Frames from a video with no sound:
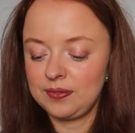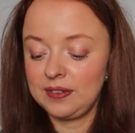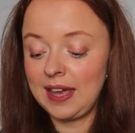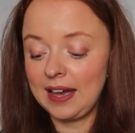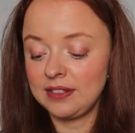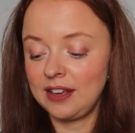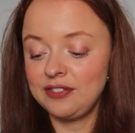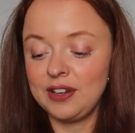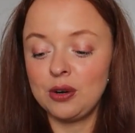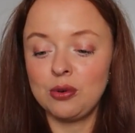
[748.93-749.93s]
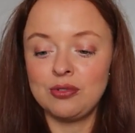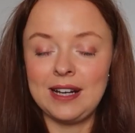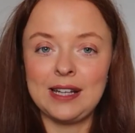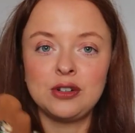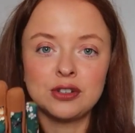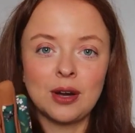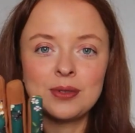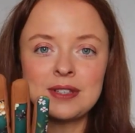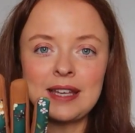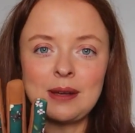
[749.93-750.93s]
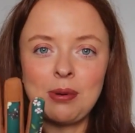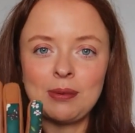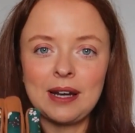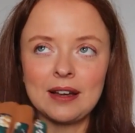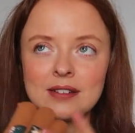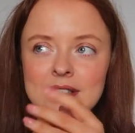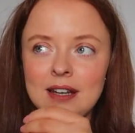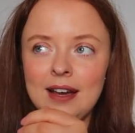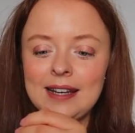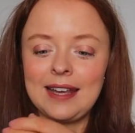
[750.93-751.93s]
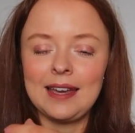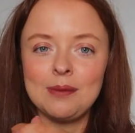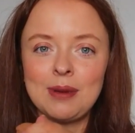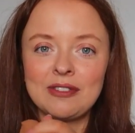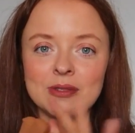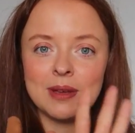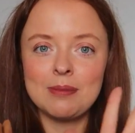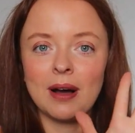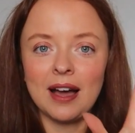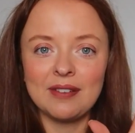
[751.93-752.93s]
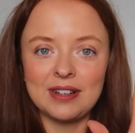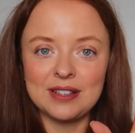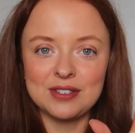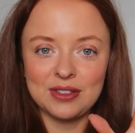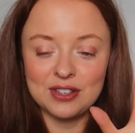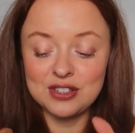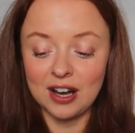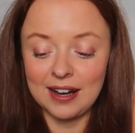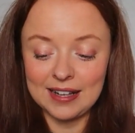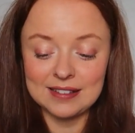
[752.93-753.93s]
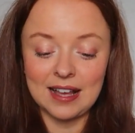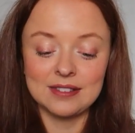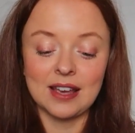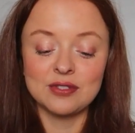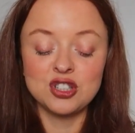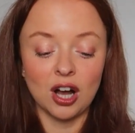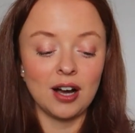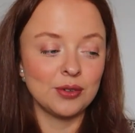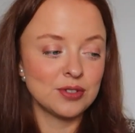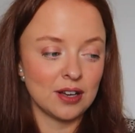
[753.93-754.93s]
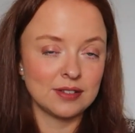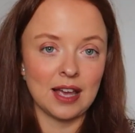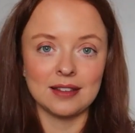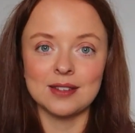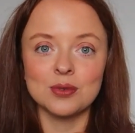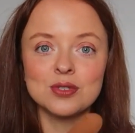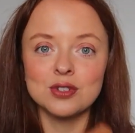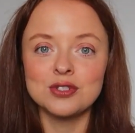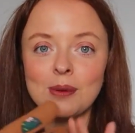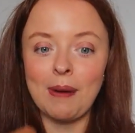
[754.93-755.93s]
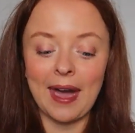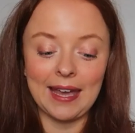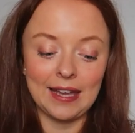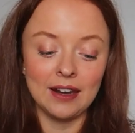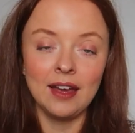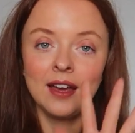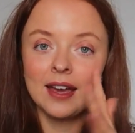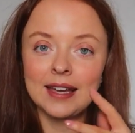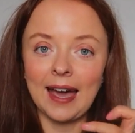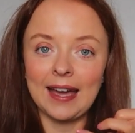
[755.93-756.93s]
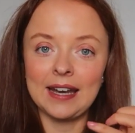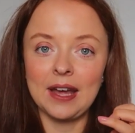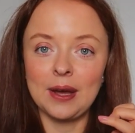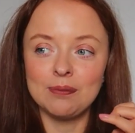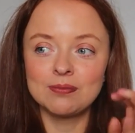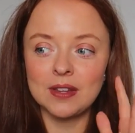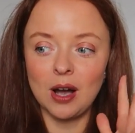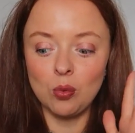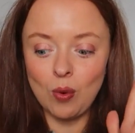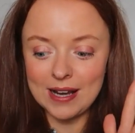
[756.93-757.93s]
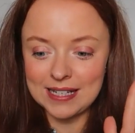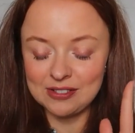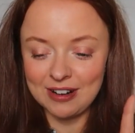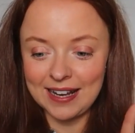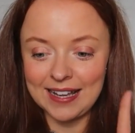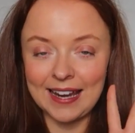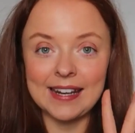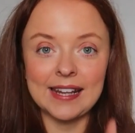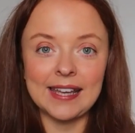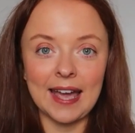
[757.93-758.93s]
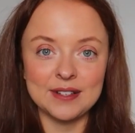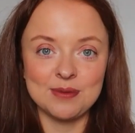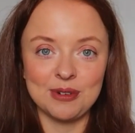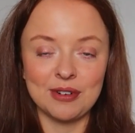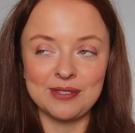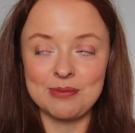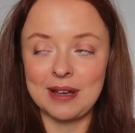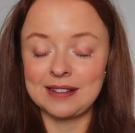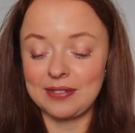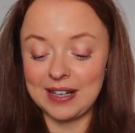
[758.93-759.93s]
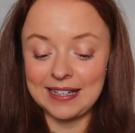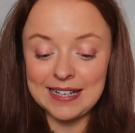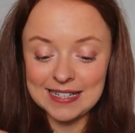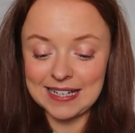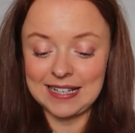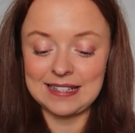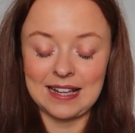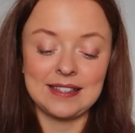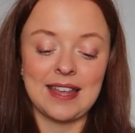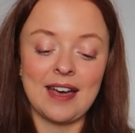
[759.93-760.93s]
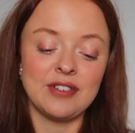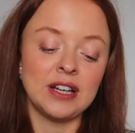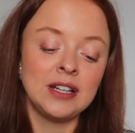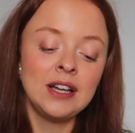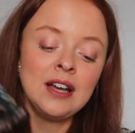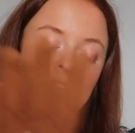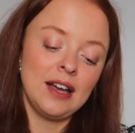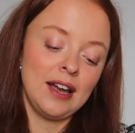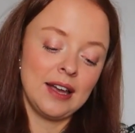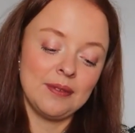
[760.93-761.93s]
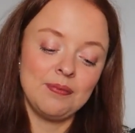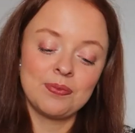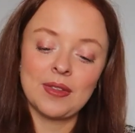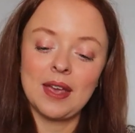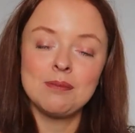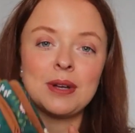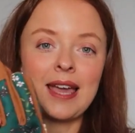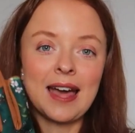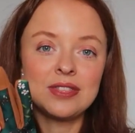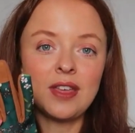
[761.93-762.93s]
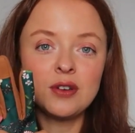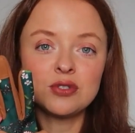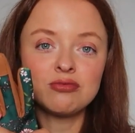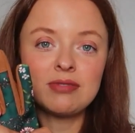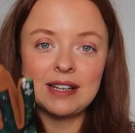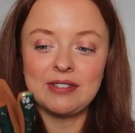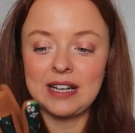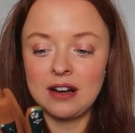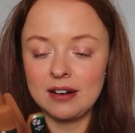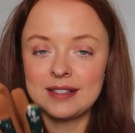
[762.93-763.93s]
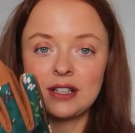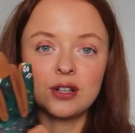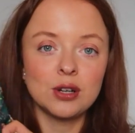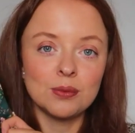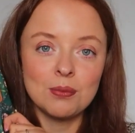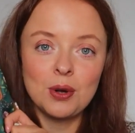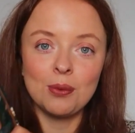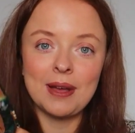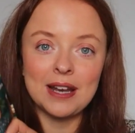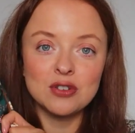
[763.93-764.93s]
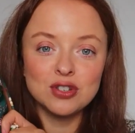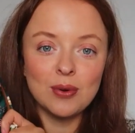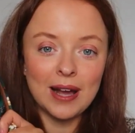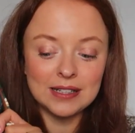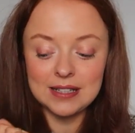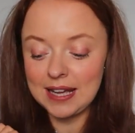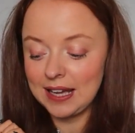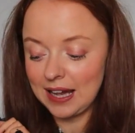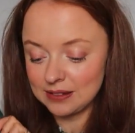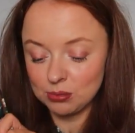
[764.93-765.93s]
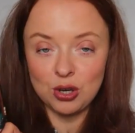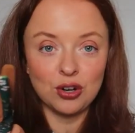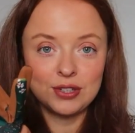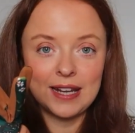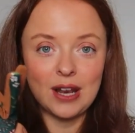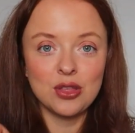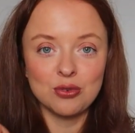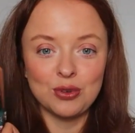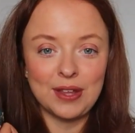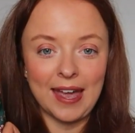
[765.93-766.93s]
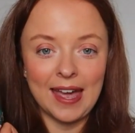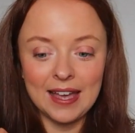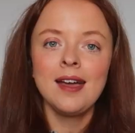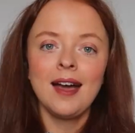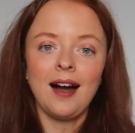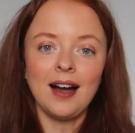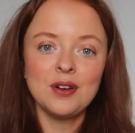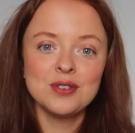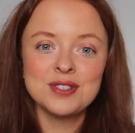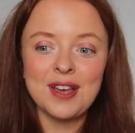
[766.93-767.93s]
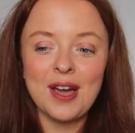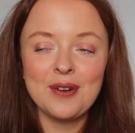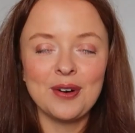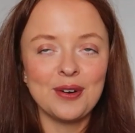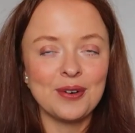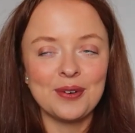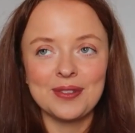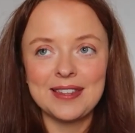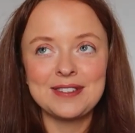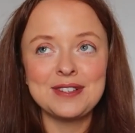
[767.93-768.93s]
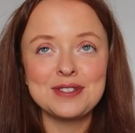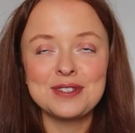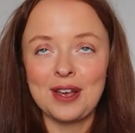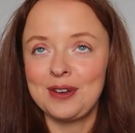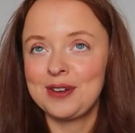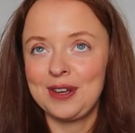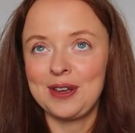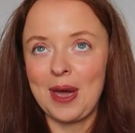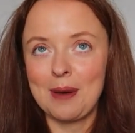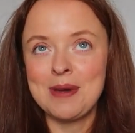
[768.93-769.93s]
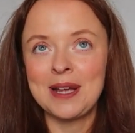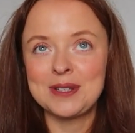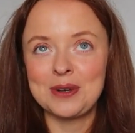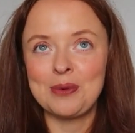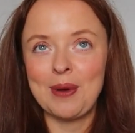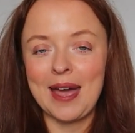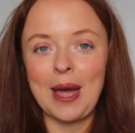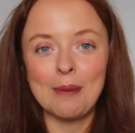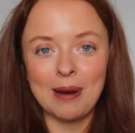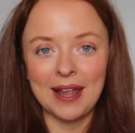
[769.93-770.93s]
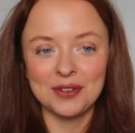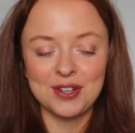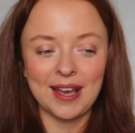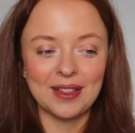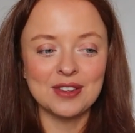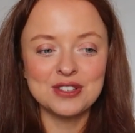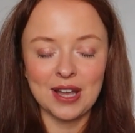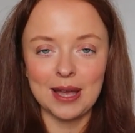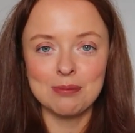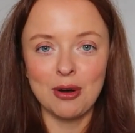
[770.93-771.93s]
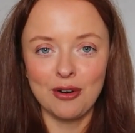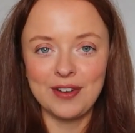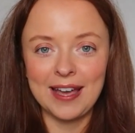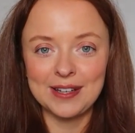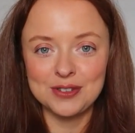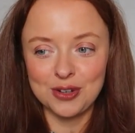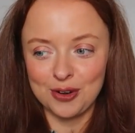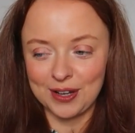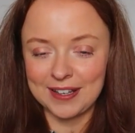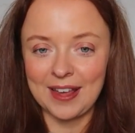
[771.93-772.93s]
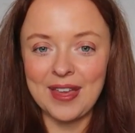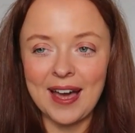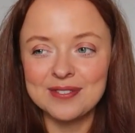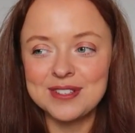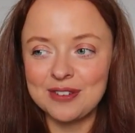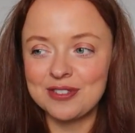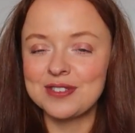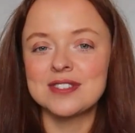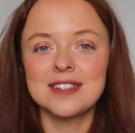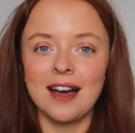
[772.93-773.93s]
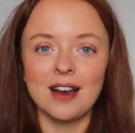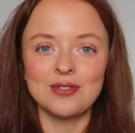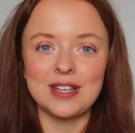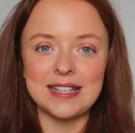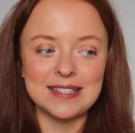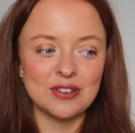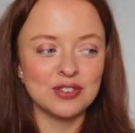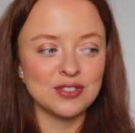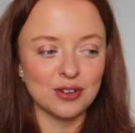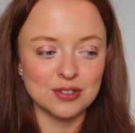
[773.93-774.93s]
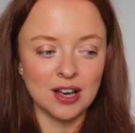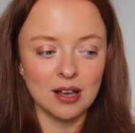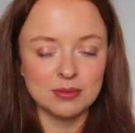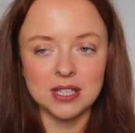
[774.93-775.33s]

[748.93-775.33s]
Yeah, they feel really good. I would say they're probably like slightly big for me, but I have literally the tiniest hands. I have child-sized hands. It was such a pain getting a wedding ring and an engagement ring for me because I have the littlest hands ever. But yeah, those are really, really nice. They're going to come in so handy as I'm gardening through the year. I also, oh, this is so cute. I picked up a planter in the shape of a dog. Now they have different style of these, different dog types.